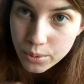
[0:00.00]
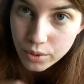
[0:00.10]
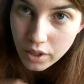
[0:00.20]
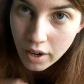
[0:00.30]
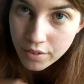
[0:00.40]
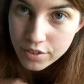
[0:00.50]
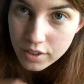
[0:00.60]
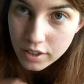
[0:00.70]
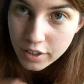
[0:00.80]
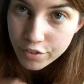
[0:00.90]
cooled off
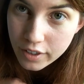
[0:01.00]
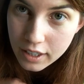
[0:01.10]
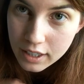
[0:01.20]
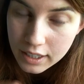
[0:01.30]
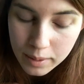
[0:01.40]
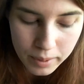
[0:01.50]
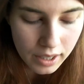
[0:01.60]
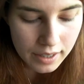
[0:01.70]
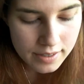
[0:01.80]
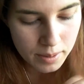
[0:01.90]
significantly,
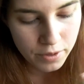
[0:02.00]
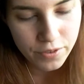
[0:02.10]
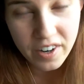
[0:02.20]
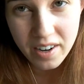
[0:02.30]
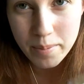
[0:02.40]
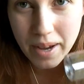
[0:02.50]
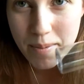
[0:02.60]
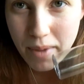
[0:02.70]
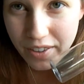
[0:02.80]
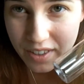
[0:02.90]
because I'm afraid it might
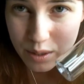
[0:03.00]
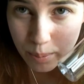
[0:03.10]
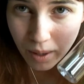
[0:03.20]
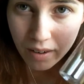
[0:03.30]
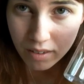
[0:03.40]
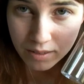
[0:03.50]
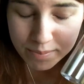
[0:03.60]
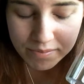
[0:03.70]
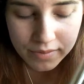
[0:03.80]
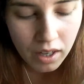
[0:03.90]
melt this bottle,
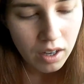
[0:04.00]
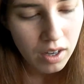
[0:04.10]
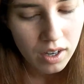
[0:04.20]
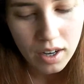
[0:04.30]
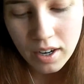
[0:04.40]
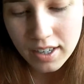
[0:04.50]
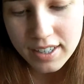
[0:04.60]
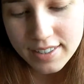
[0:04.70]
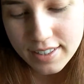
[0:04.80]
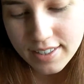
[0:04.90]

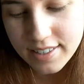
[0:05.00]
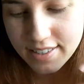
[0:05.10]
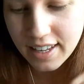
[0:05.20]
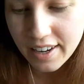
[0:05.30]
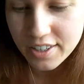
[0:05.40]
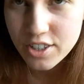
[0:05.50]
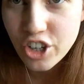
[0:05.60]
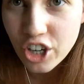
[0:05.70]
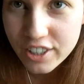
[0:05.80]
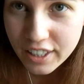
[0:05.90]
because this is like
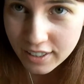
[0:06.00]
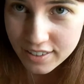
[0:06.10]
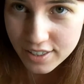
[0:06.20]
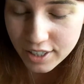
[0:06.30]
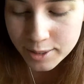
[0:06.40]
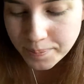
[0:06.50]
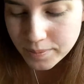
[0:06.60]
scalding still.